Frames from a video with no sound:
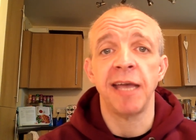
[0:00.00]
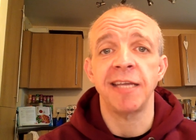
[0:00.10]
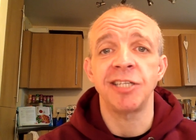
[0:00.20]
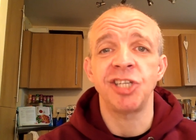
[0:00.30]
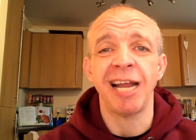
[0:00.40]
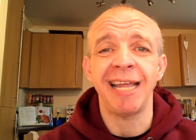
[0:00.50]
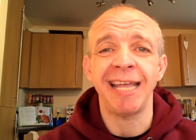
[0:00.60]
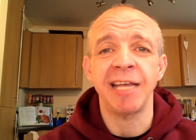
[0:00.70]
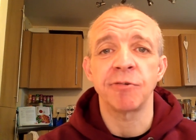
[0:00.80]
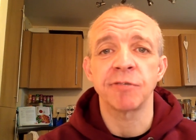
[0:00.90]
get your jellied
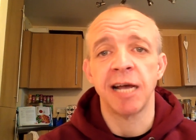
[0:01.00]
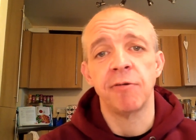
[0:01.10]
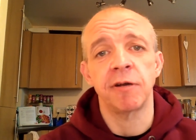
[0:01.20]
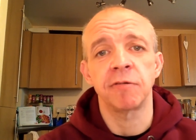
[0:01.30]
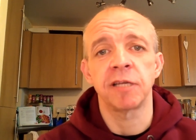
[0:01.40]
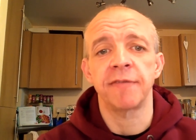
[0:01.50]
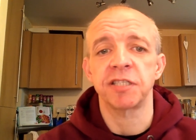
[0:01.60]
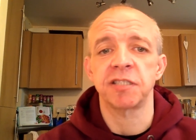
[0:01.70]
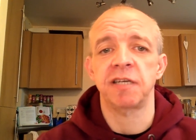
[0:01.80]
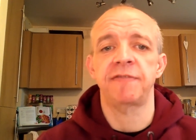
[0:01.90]
eels out and all the other
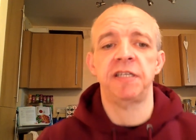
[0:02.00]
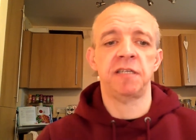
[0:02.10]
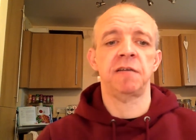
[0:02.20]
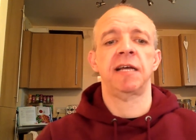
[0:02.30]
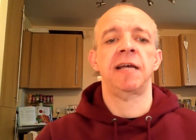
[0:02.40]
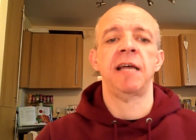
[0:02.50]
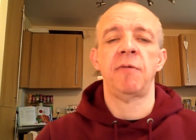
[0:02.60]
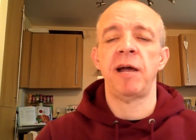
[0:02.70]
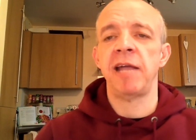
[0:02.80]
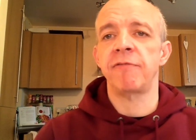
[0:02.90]
stuff that you do down
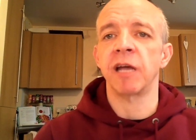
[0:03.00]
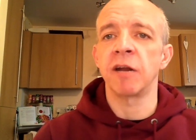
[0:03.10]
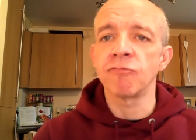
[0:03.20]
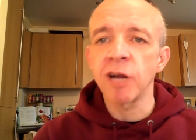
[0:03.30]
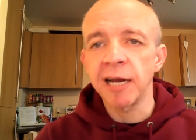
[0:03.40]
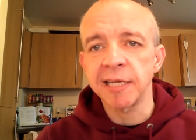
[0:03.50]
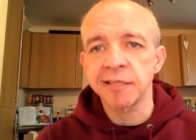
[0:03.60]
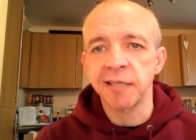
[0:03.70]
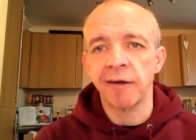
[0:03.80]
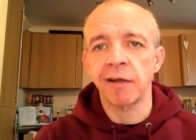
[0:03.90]
that way if we're going to really
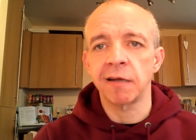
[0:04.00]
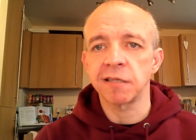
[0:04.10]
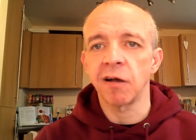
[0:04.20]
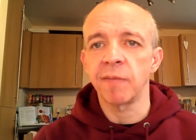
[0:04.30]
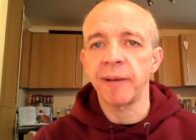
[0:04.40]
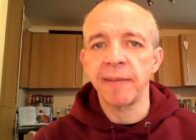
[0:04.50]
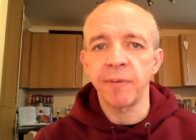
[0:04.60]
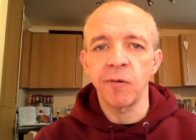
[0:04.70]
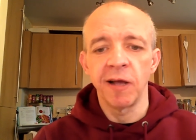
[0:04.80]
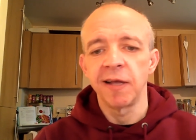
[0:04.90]
stereotype
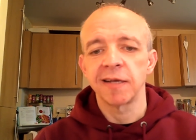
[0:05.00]
people,